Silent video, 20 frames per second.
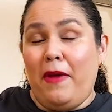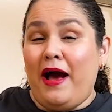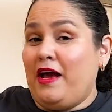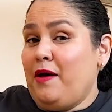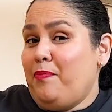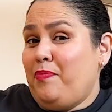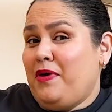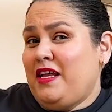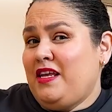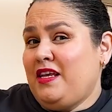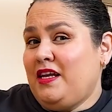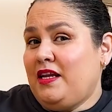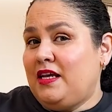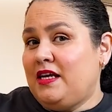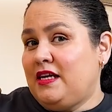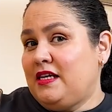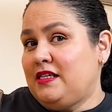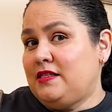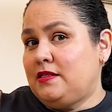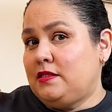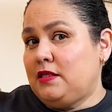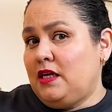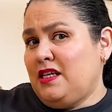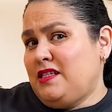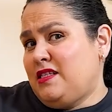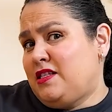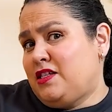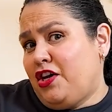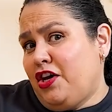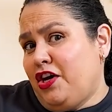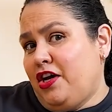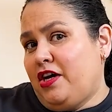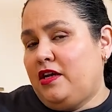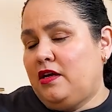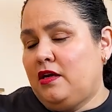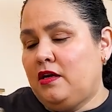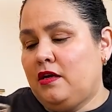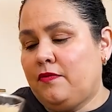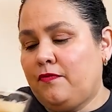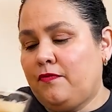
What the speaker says: opinion is it's good.